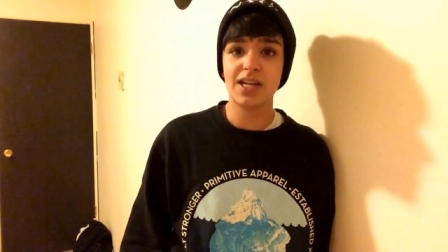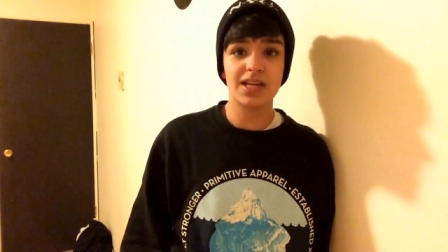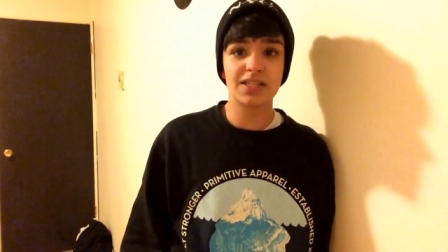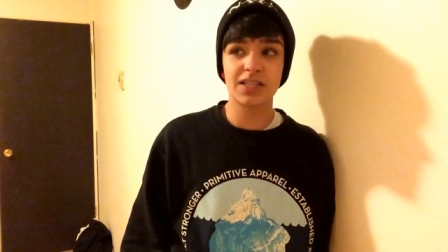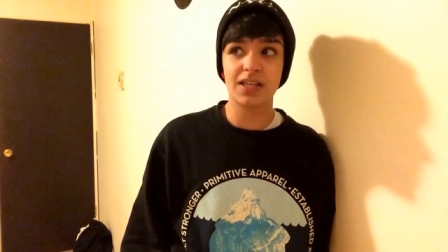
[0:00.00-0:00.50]

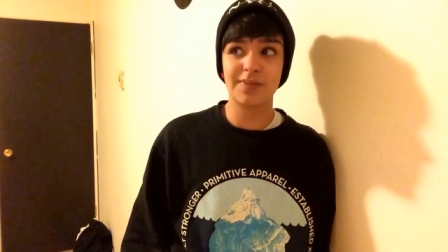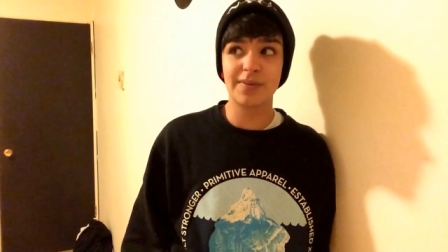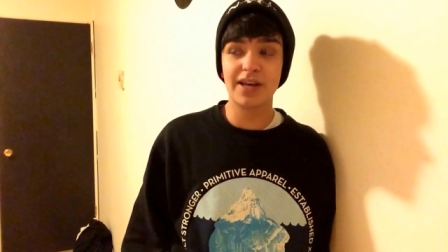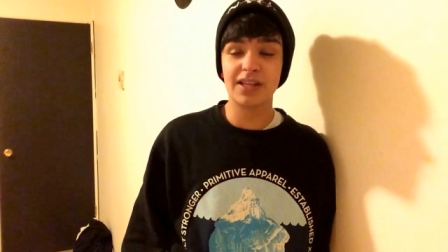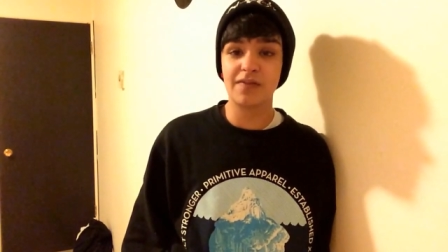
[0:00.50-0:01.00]
It's gonna be
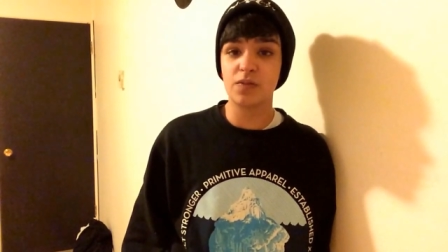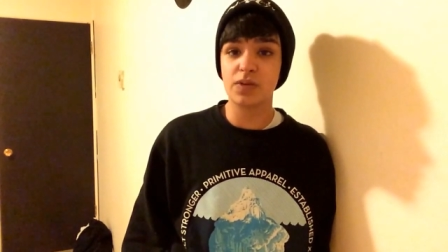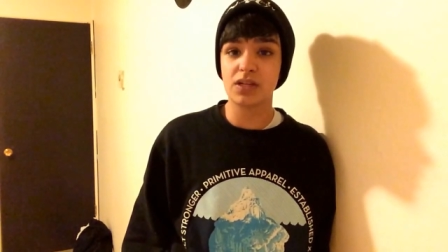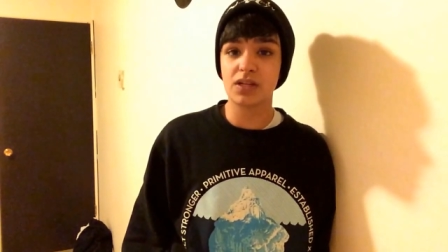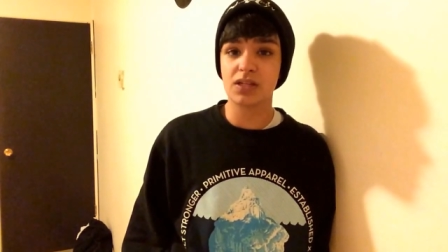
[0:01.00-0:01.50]
my 11
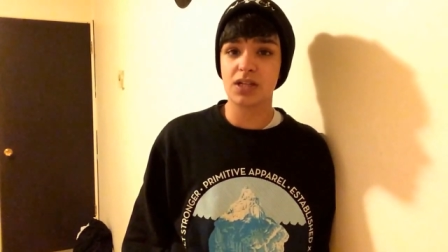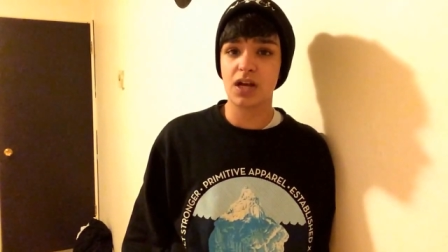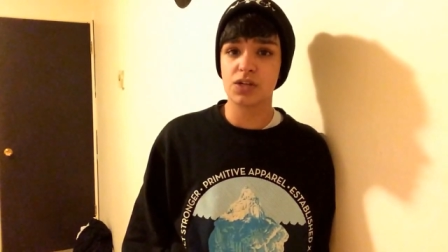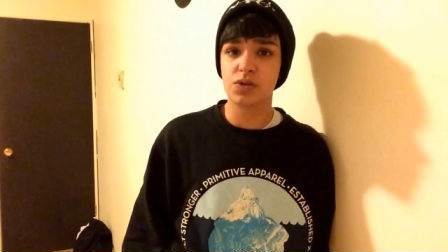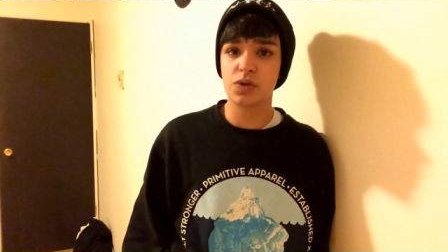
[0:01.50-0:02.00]
weeks on
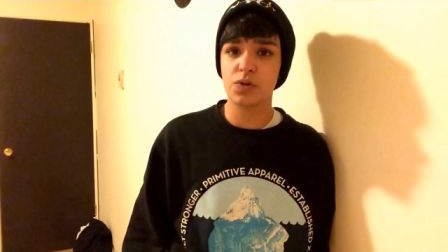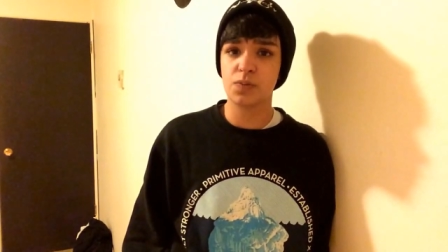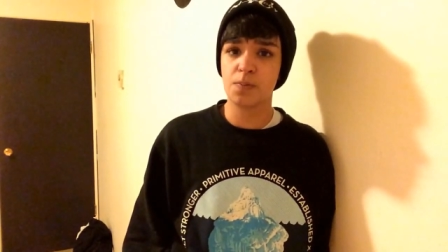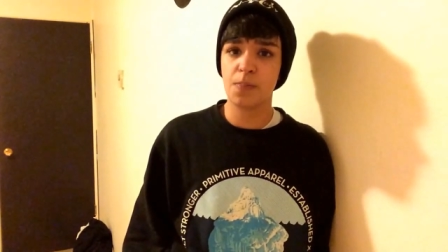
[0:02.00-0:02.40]
testosterone